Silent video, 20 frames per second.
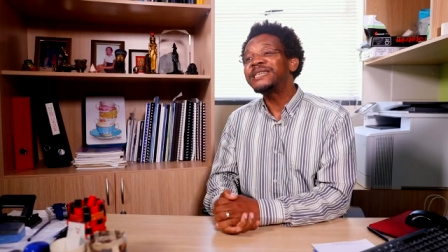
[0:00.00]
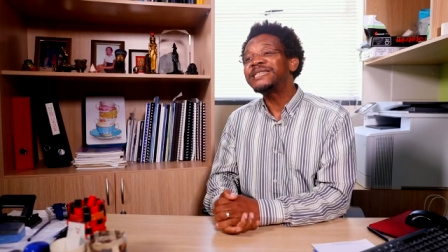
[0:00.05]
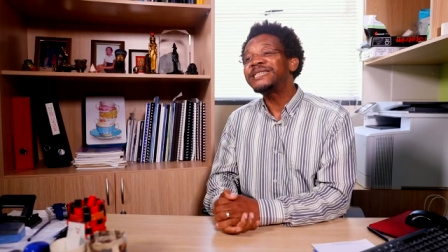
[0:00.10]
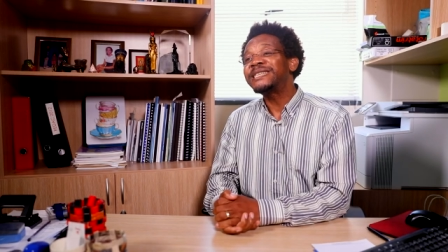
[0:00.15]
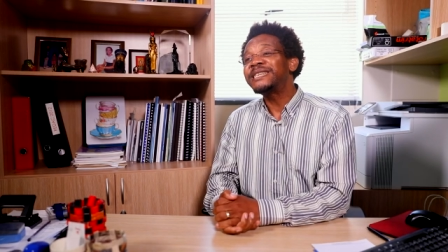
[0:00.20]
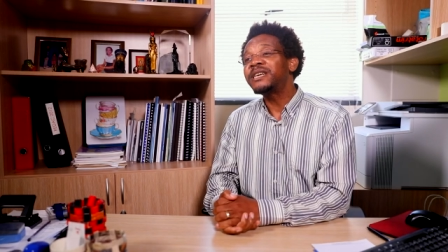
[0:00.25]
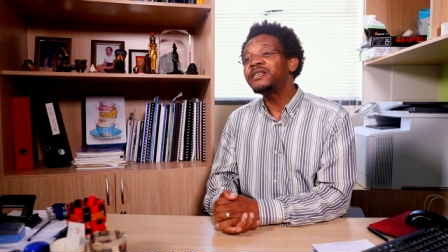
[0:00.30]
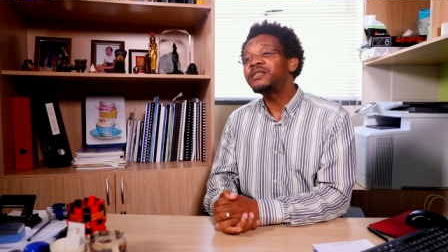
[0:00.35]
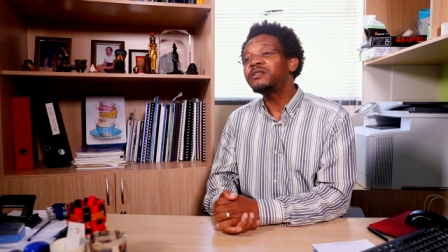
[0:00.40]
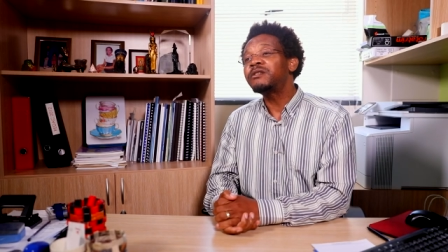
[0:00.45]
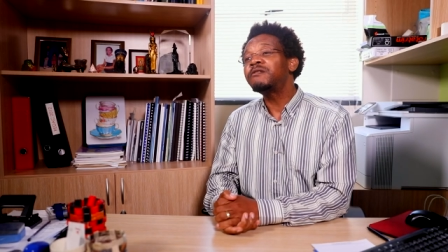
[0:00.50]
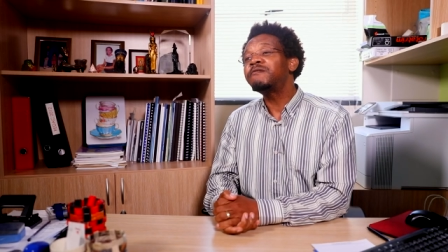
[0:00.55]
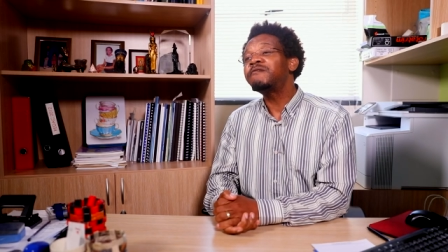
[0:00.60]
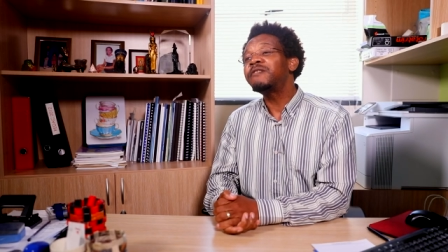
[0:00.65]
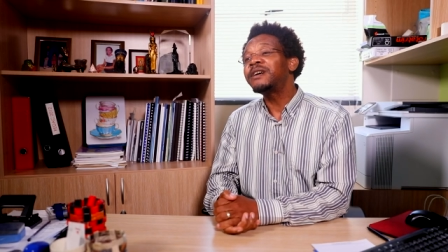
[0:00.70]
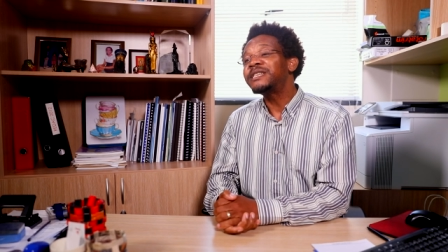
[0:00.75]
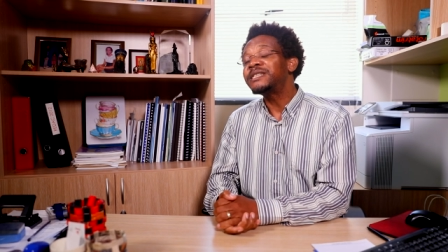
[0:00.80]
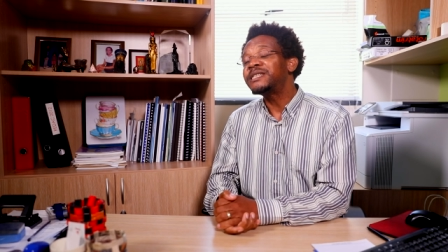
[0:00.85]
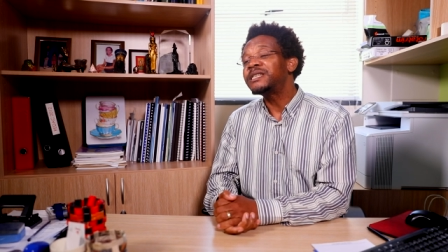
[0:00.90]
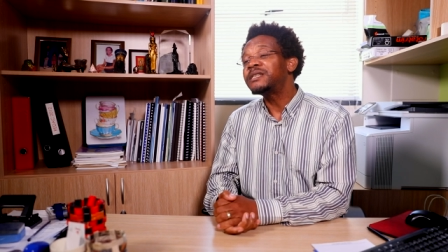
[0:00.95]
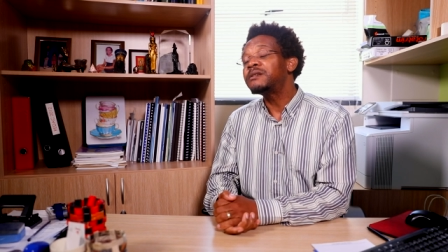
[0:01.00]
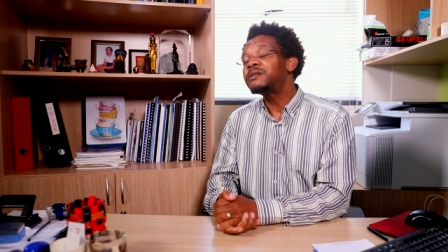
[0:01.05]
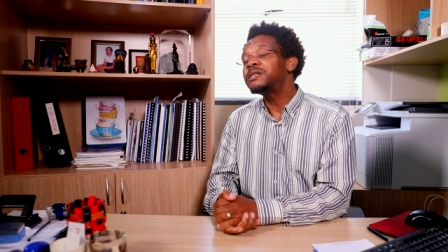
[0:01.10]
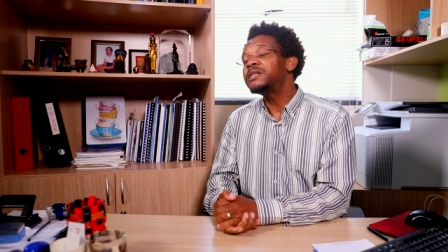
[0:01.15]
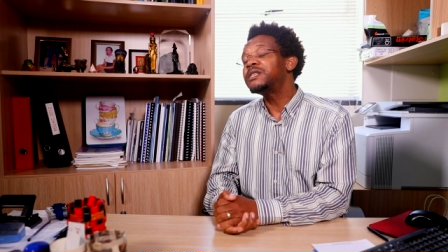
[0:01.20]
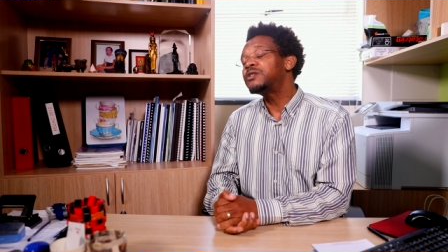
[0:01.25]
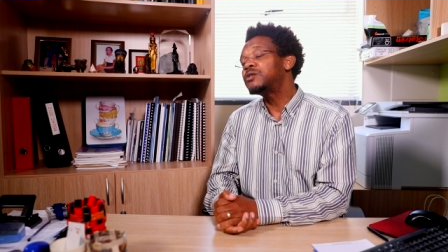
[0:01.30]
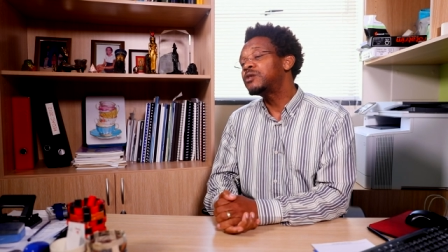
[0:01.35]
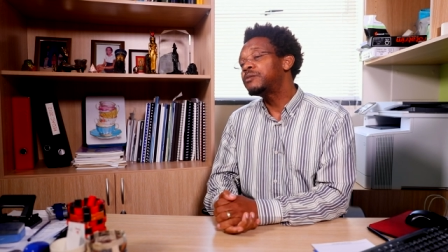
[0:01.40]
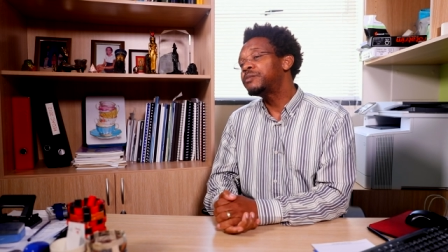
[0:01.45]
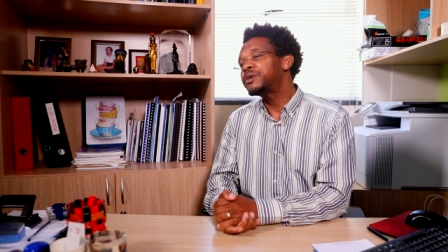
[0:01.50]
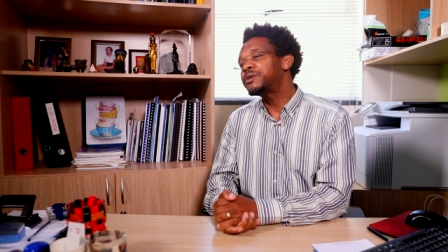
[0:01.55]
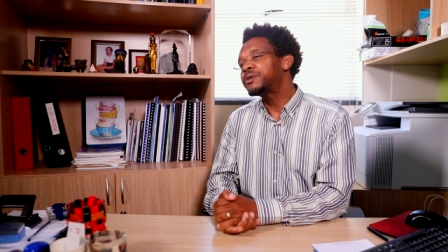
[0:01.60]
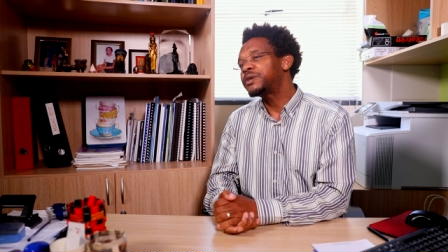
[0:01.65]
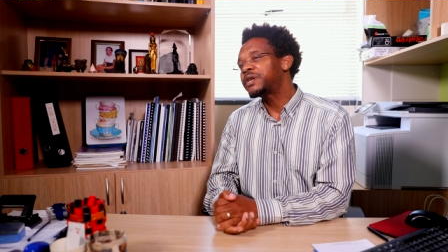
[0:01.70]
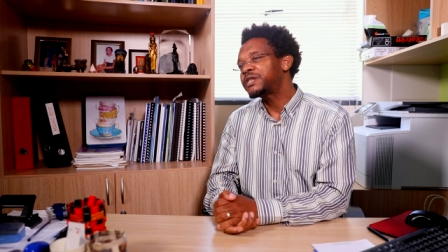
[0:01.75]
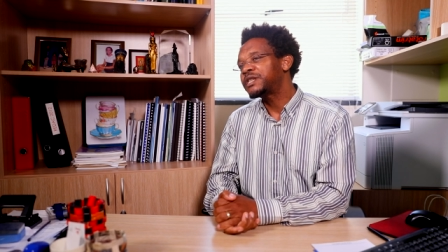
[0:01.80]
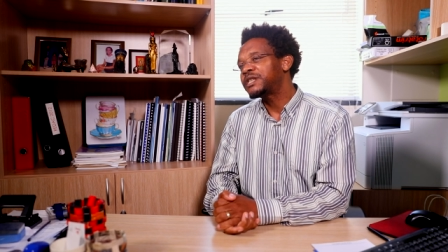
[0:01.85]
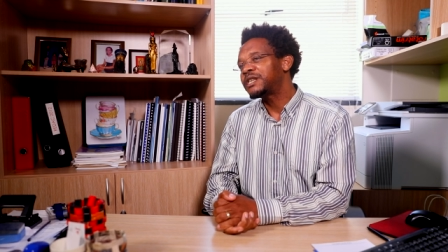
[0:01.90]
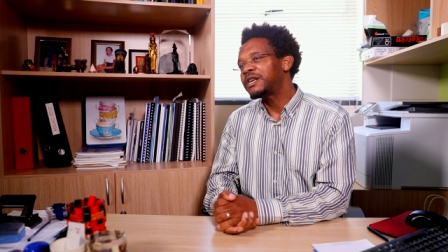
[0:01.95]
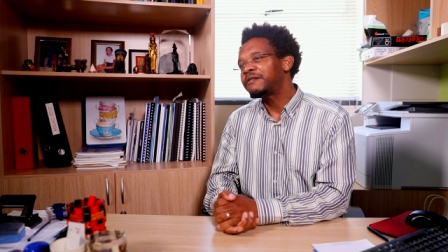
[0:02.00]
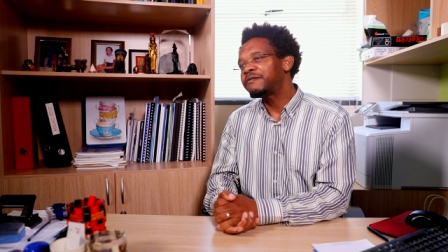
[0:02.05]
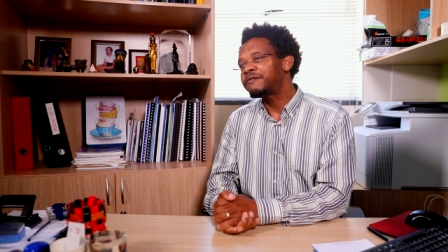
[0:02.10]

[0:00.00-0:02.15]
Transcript: incidental findings in genomic research in